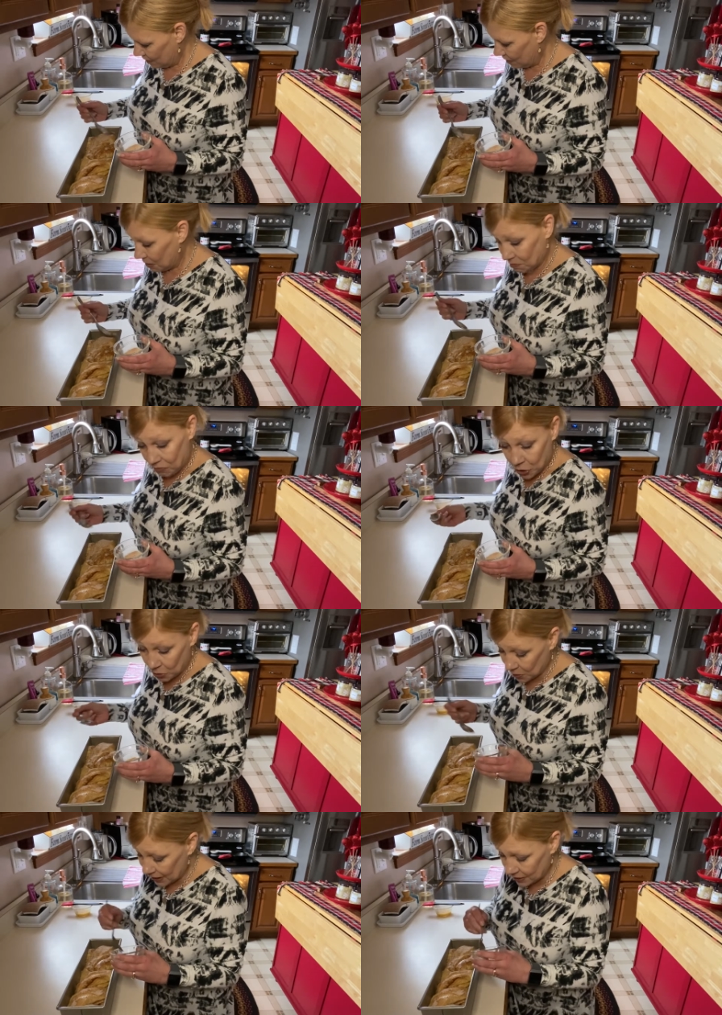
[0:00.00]
um,
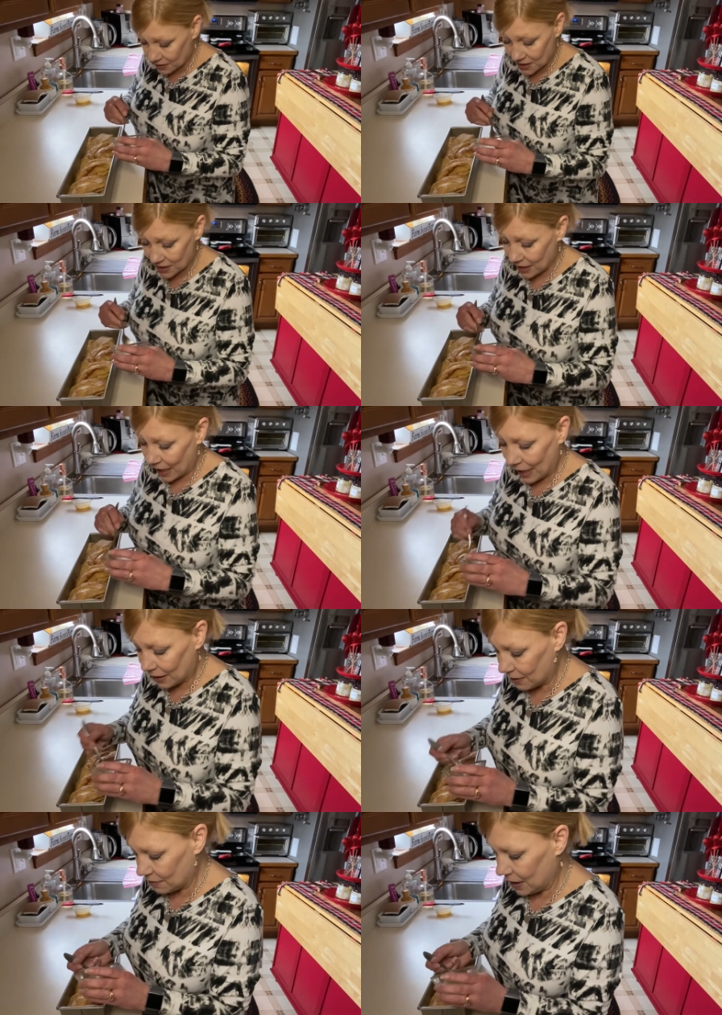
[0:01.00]
treat, snack,
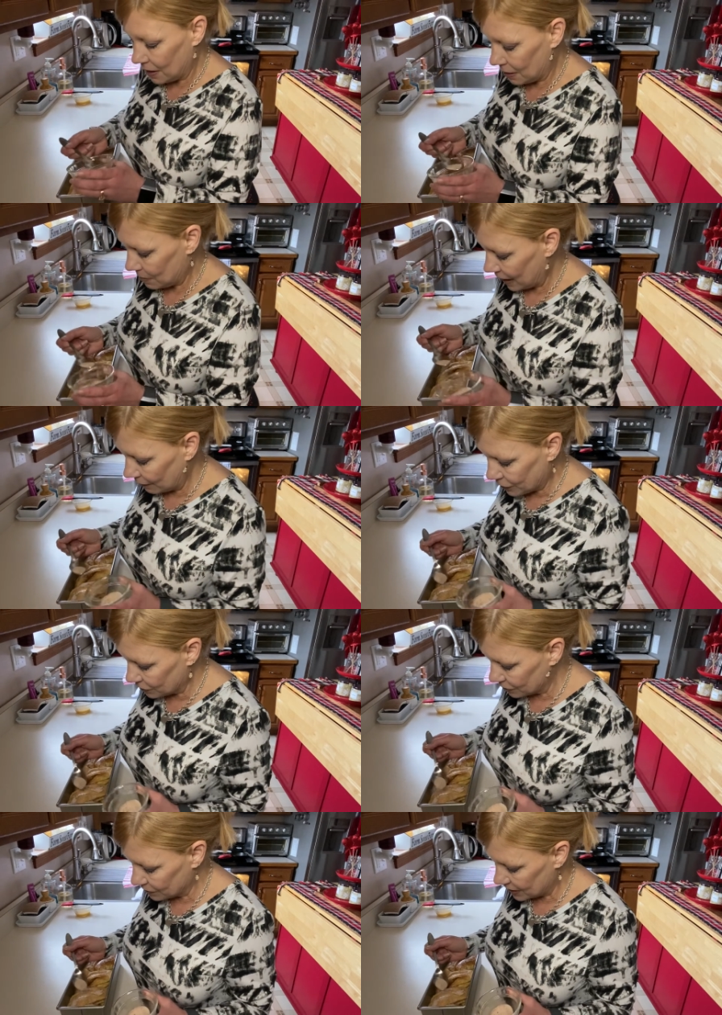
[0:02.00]
um,
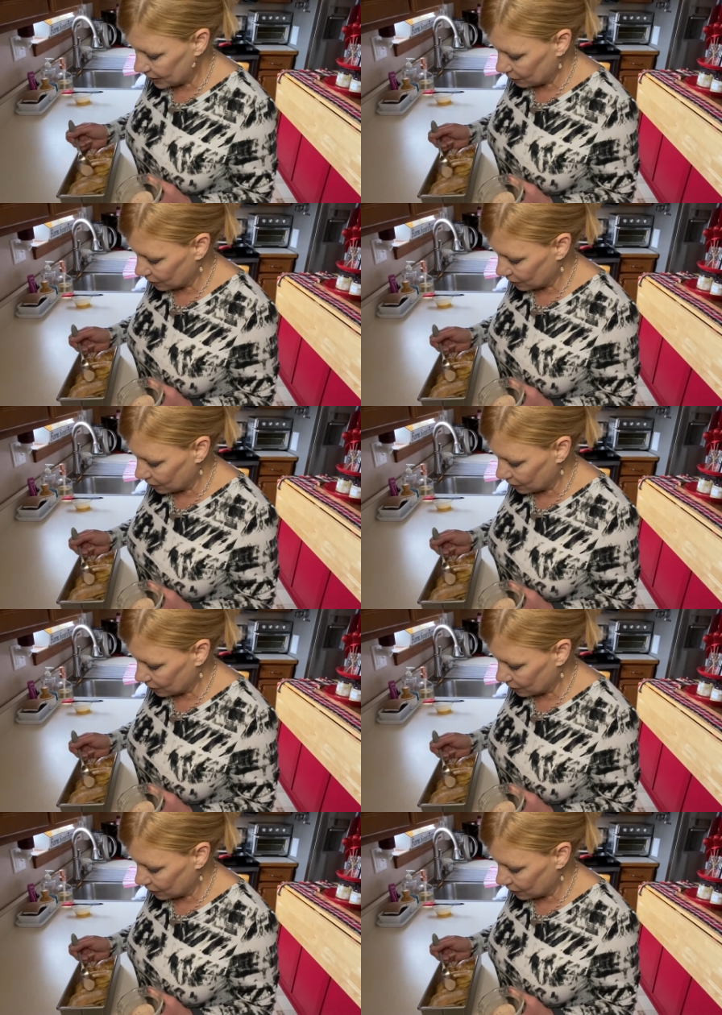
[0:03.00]
afternoon tea or